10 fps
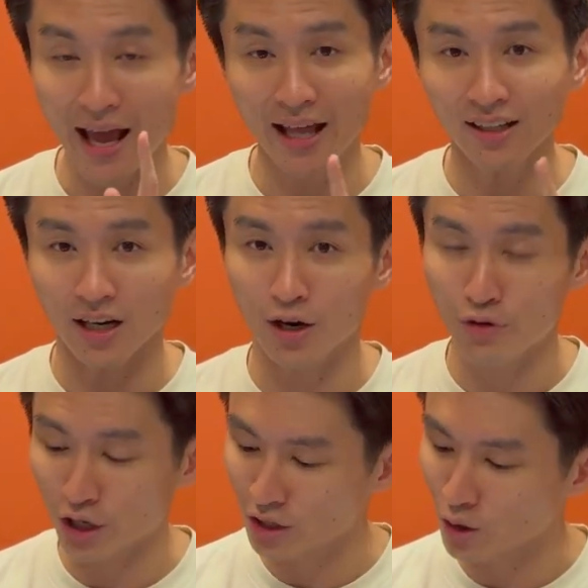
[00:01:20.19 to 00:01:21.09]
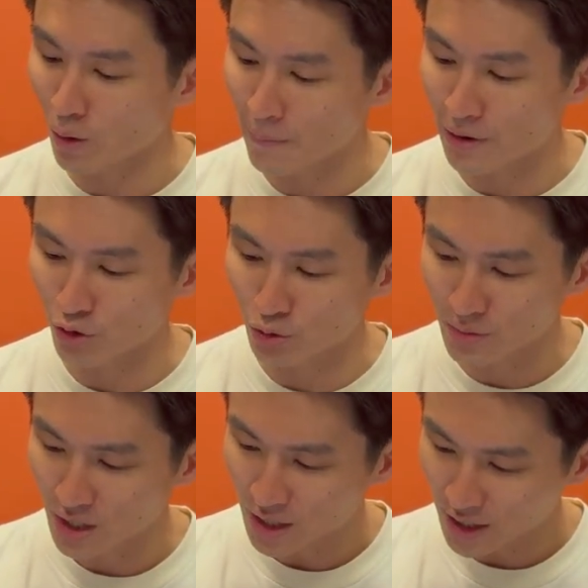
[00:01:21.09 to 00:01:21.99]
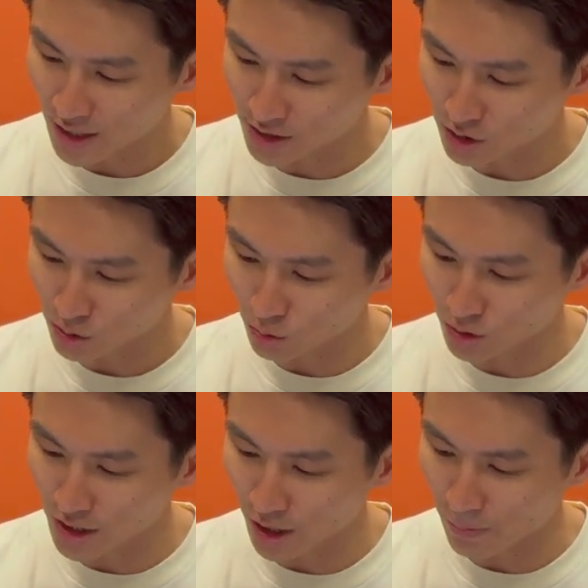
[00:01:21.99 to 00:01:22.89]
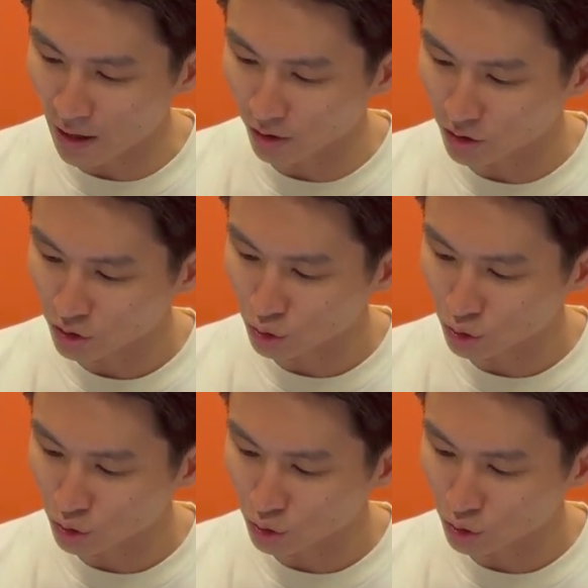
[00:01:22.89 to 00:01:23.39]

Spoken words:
and a regular one bedroom is only about